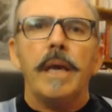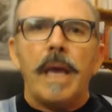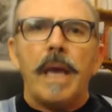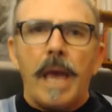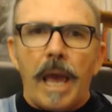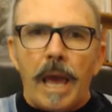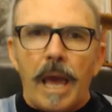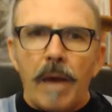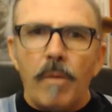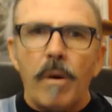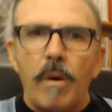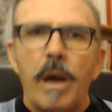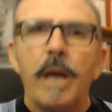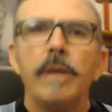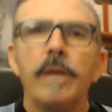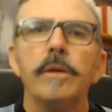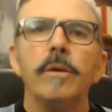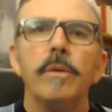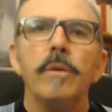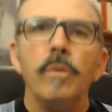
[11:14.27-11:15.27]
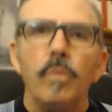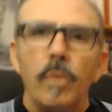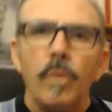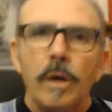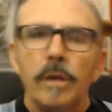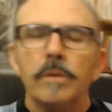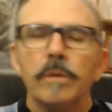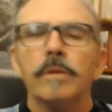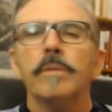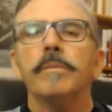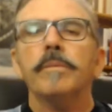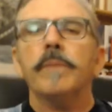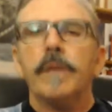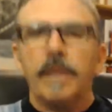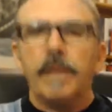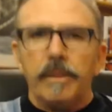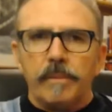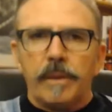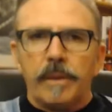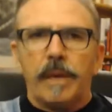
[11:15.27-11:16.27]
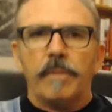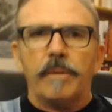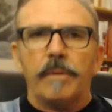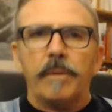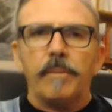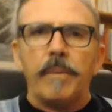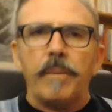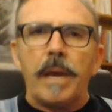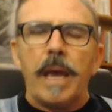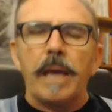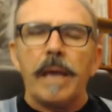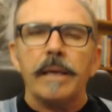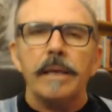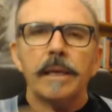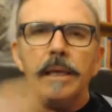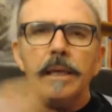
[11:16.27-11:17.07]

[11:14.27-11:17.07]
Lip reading: How are you? Welcome. Keep coming back.